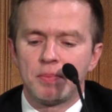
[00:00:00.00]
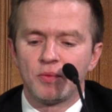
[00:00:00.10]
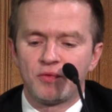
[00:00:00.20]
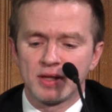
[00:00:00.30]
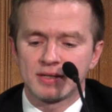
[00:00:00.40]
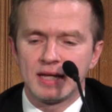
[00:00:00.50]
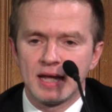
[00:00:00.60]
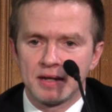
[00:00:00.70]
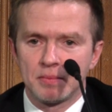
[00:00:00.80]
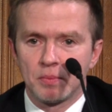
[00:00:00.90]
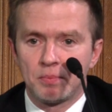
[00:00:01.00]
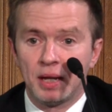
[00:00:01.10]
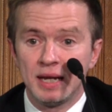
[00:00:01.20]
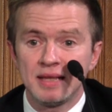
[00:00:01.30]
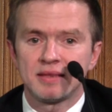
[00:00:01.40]
Firstly, in
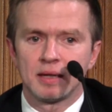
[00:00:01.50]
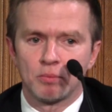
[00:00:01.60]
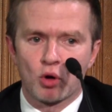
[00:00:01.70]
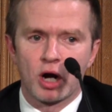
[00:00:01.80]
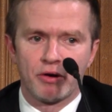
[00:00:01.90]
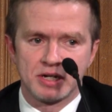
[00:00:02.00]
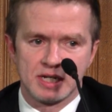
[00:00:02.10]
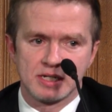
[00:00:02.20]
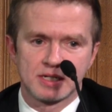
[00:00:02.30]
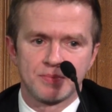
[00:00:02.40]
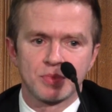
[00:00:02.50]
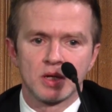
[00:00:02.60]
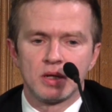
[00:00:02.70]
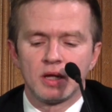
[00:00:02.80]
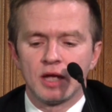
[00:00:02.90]
policing priorities.
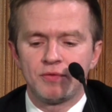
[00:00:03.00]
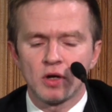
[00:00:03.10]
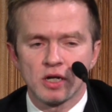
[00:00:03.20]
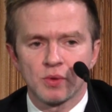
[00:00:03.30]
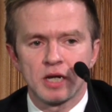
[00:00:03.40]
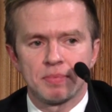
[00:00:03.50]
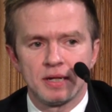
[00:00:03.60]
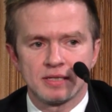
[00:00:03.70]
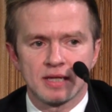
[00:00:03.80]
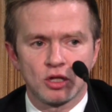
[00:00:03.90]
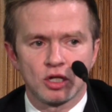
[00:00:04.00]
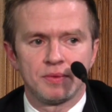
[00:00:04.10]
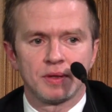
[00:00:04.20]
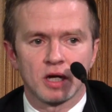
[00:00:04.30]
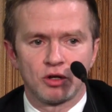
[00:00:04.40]
If you go to any police station
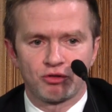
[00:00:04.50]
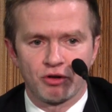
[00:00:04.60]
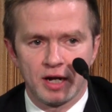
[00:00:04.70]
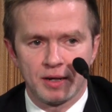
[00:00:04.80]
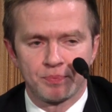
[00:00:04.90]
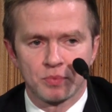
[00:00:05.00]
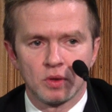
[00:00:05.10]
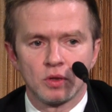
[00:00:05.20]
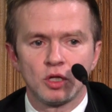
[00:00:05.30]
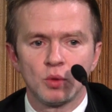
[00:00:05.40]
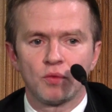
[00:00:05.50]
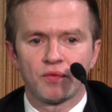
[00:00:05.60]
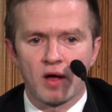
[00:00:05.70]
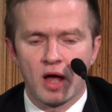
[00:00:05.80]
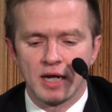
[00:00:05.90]
in the country, you will
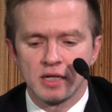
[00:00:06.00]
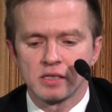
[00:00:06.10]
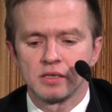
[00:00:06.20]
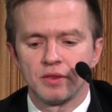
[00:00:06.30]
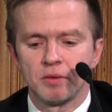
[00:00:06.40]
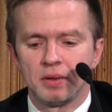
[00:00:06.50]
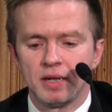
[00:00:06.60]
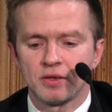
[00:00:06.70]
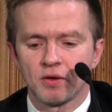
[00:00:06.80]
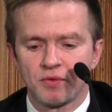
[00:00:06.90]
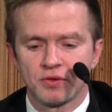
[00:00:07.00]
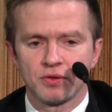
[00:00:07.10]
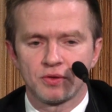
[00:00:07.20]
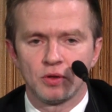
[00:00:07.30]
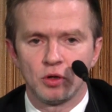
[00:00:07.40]
find that the police
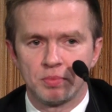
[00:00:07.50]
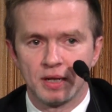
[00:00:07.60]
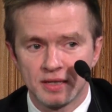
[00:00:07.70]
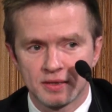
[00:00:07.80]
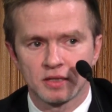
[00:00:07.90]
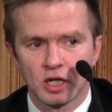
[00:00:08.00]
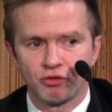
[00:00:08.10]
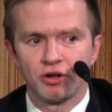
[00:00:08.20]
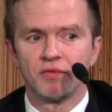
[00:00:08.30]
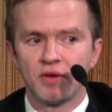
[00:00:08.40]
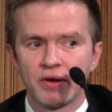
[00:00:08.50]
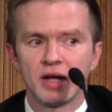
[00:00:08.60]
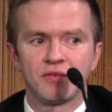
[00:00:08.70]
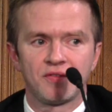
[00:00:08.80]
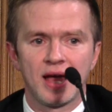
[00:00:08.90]
officers who police this country are very
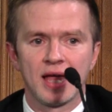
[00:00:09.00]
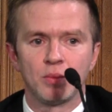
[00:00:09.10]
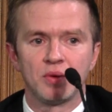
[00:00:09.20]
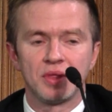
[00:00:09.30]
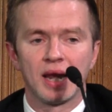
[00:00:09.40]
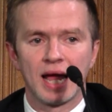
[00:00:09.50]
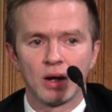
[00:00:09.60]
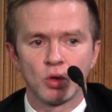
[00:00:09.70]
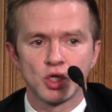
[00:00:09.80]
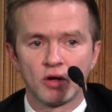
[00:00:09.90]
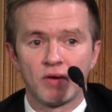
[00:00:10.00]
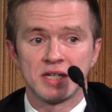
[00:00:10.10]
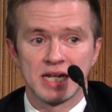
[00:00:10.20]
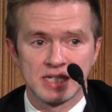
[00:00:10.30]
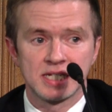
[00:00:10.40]
au fait with the language of
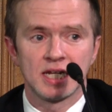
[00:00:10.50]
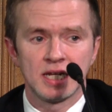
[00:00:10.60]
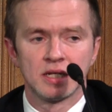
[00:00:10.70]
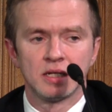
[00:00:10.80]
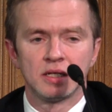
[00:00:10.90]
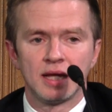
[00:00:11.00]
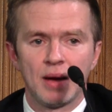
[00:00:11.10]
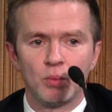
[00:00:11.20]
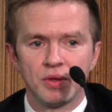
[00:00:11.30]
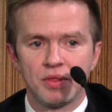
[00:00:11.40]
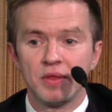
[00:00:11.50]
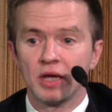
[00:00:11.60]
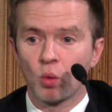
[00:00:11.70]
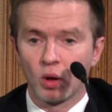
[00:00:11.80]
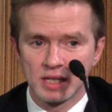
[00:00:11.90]
identity and with the
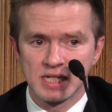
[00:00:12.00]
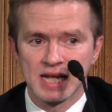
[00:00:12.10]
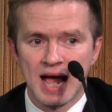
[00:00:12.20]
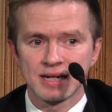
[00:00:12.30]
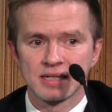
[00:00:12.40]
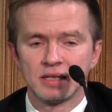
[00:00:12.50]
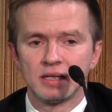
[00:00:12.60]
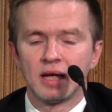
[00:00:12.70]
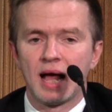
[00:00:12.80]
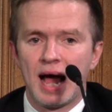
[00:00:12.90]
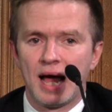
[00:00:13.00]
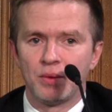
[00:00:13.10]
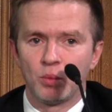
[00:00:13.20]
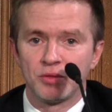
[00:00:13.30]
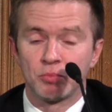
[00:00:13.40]
Equalities Act
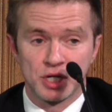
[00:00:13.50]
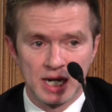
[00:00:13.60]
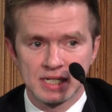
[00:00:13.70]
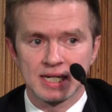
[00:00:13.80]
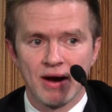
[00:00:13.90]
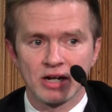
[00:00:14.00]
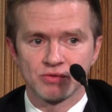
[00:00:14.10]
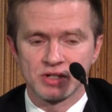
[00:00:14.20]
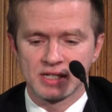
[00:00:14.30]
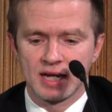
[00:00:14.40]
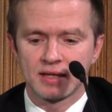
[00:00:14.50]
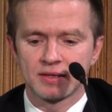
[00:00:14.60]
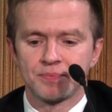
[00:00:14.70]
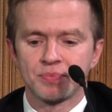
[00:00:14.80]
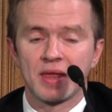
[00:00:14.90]
and with protected
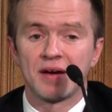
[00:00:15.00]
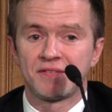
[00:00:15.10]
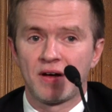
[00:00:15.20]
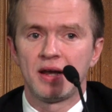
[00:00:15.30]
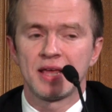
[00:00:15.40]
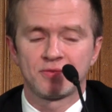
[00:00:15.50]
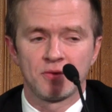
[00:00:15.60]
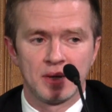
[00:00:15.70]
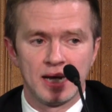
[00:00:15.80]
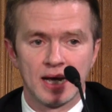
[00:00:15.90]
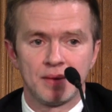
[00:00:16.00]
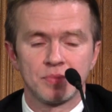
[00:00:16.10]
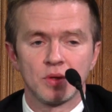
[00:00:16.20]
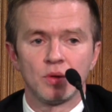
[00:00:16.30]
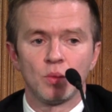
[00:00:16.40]
characteristics. They are far less familiar
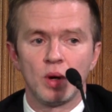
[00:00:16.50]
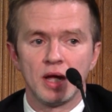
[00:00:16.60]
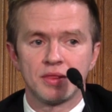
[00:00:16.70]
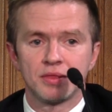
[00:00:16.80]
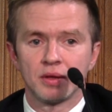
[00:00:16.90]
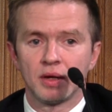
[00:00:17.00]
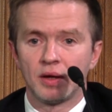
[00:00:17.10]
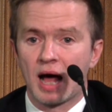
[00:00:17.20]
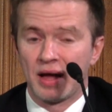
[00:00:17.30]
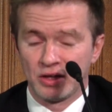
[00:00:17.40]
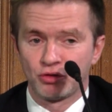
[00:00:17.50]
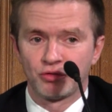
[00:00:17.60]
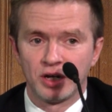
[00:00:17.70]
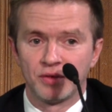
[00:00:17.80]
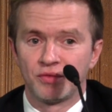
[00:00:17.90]
with our
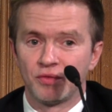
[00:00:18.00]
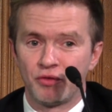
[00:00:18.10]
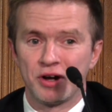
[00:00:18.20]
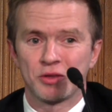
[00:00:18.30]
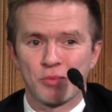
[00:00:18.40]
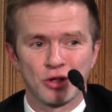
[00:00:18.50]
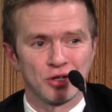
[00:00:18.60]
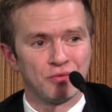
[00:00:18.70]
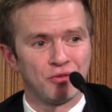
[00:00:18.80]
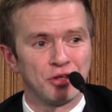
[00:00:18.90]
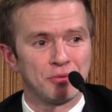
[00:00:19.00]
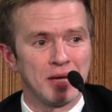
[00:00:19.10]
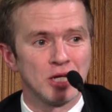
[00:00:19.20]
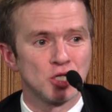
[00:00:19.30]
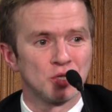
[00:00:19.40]
history of free expression and free
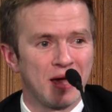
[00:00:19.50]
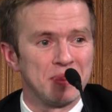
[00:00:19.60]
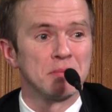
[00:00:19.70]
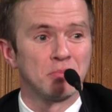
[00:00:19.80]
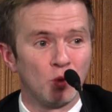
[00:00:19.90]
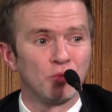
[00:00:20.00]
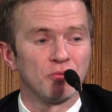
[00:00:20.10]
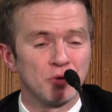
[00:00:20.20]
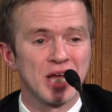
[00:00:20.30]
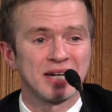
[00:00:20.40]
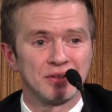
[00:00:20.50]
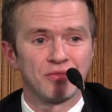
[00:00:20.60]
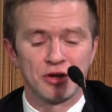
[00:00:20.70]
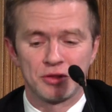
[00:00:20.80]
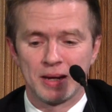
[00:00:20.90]
speech and the importance of protecting
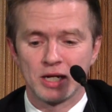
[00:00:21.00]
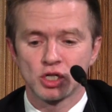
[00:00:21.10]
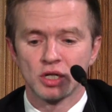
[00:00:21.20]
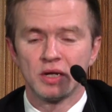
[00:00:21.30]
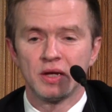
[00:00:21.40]
free speech.